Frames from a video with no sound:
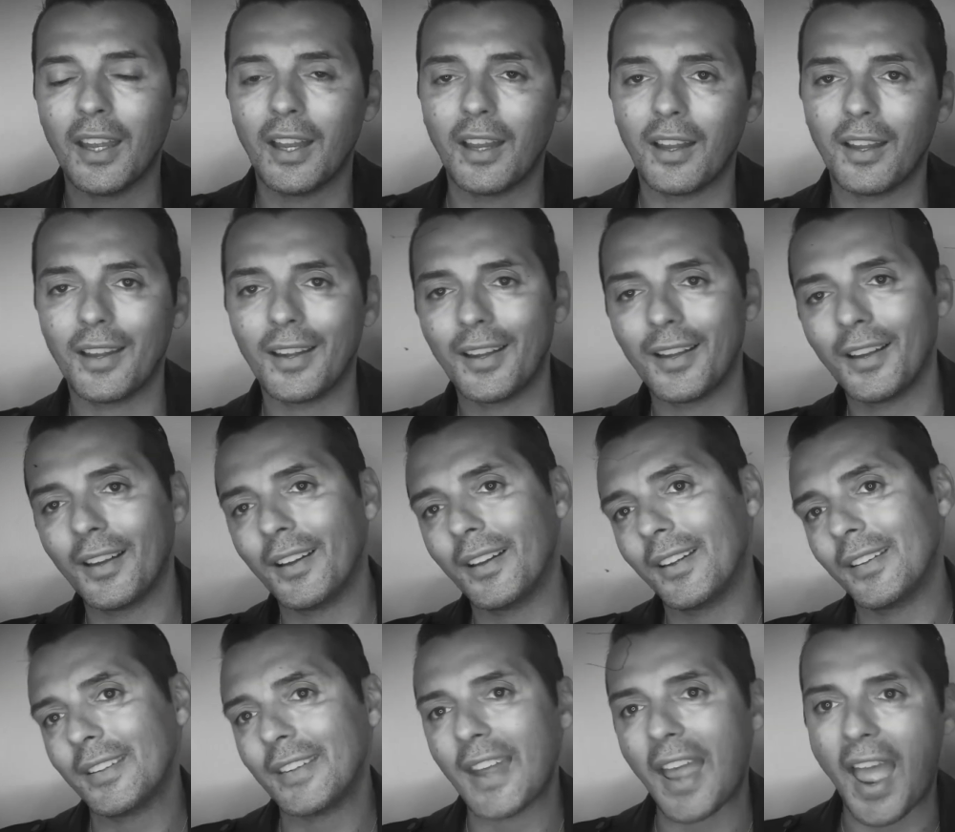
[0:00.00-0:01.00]
uh,
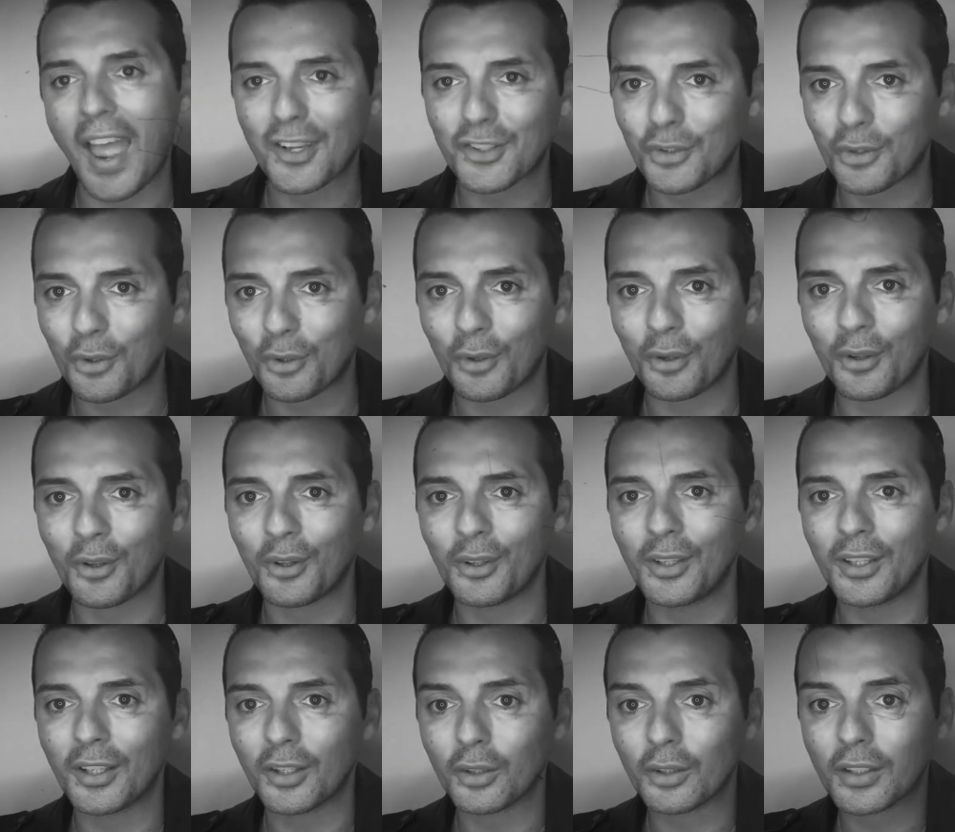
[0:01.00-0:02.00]

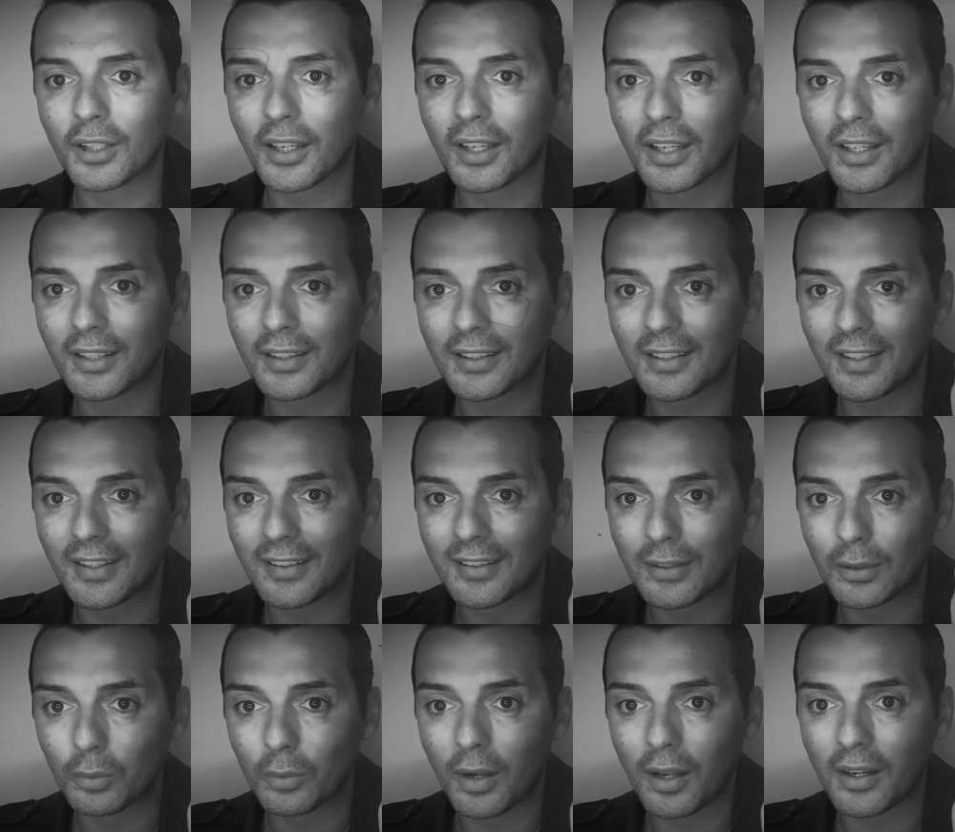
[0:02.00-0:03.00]
natural look,
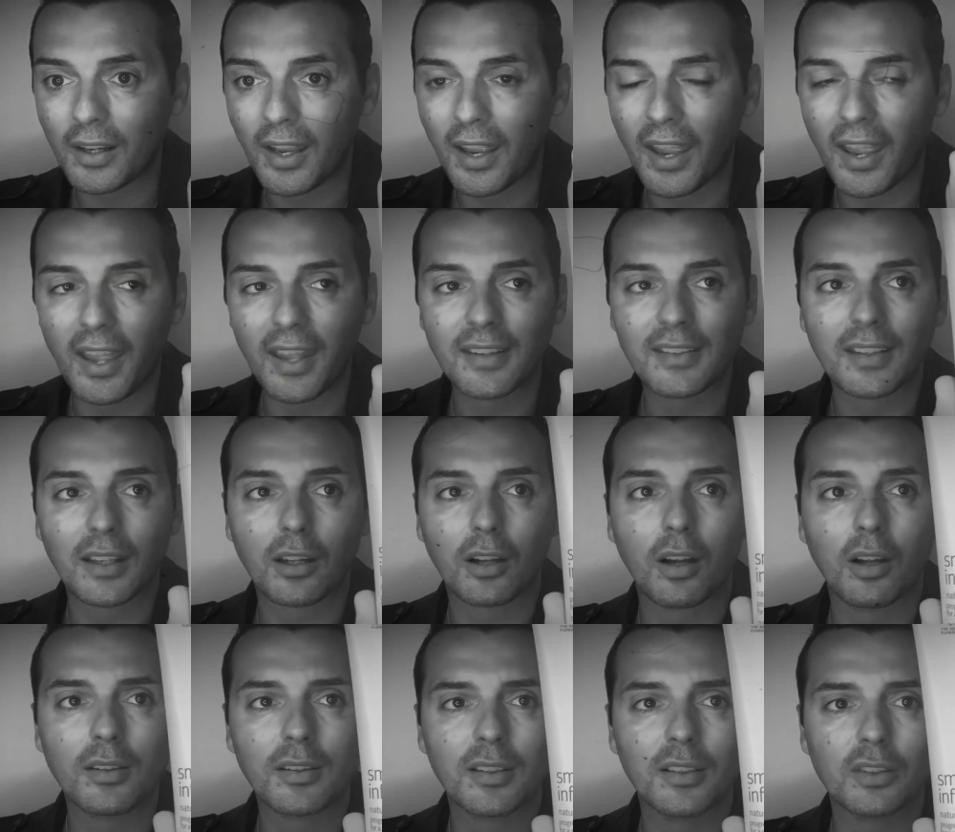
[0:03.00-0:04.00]
this one has a
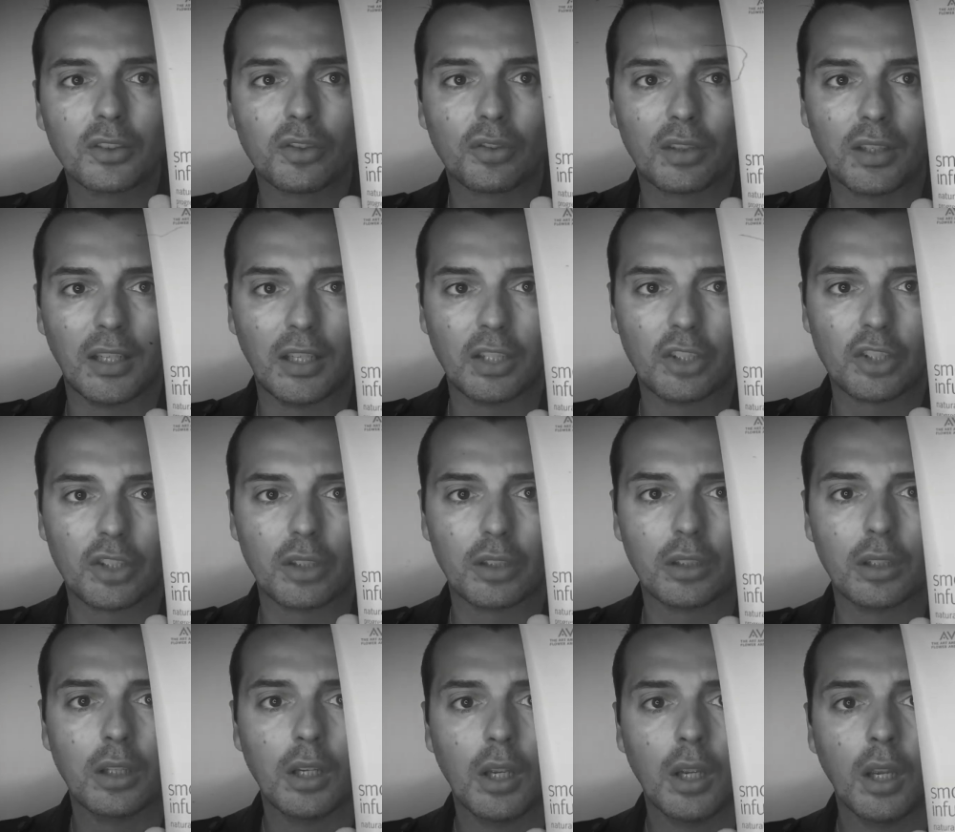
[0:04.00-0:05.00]

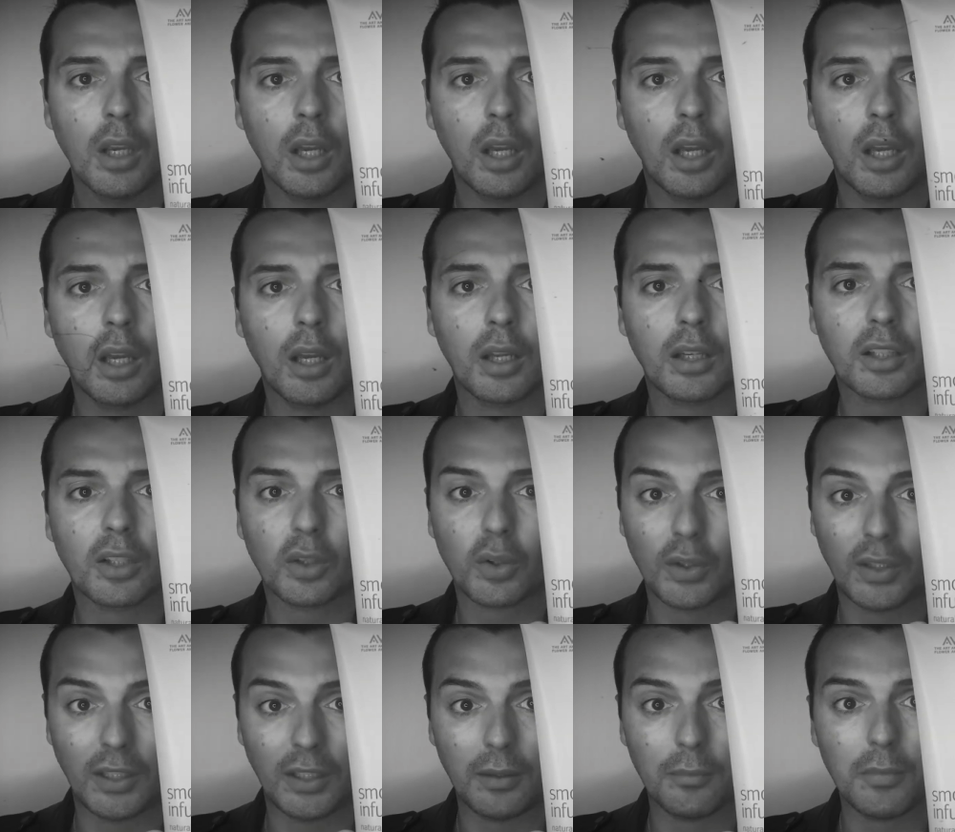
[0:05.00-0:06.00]
concentration uh,
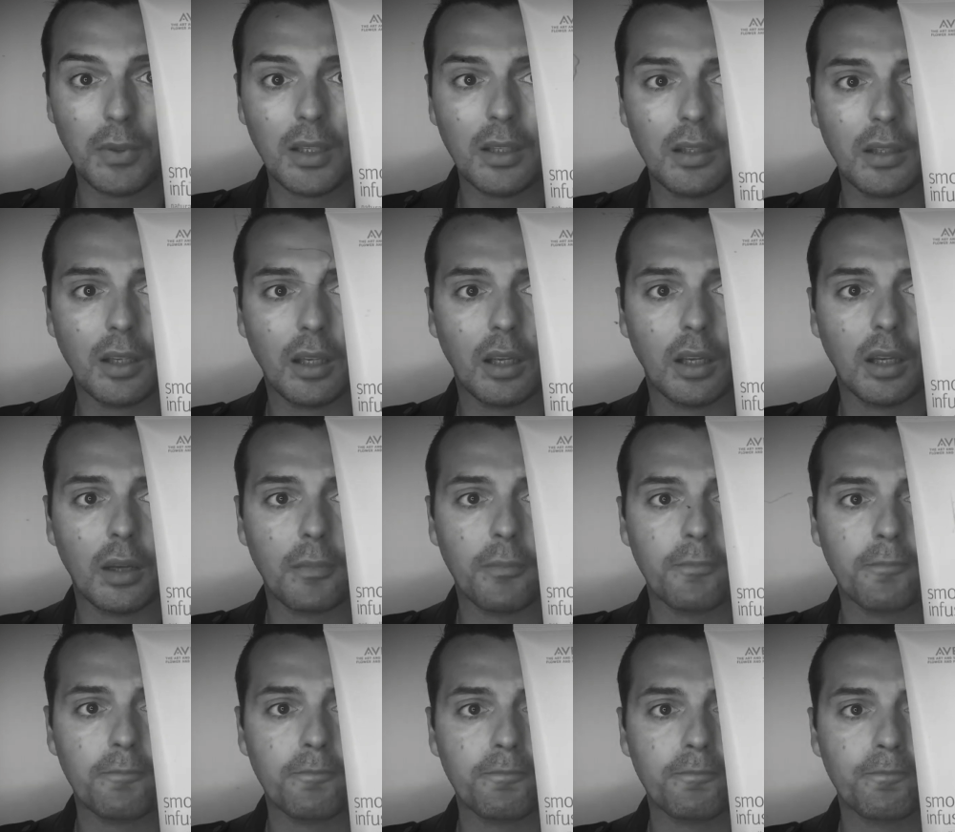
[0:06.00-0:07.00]
cream
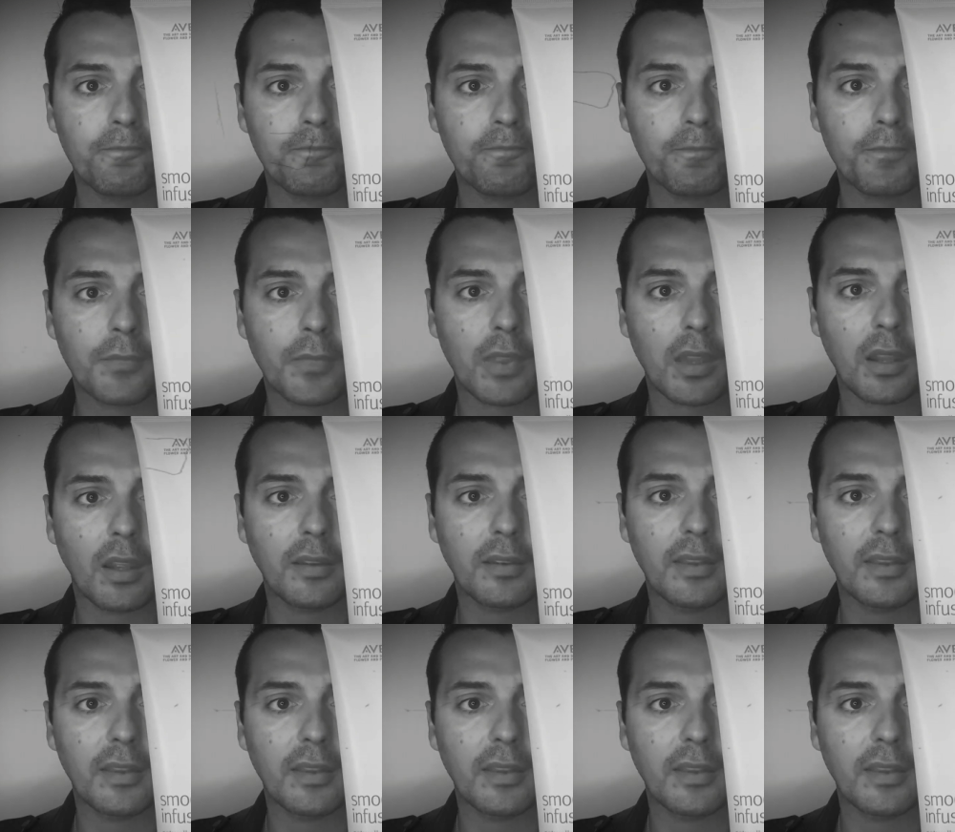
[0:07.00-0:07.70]
um,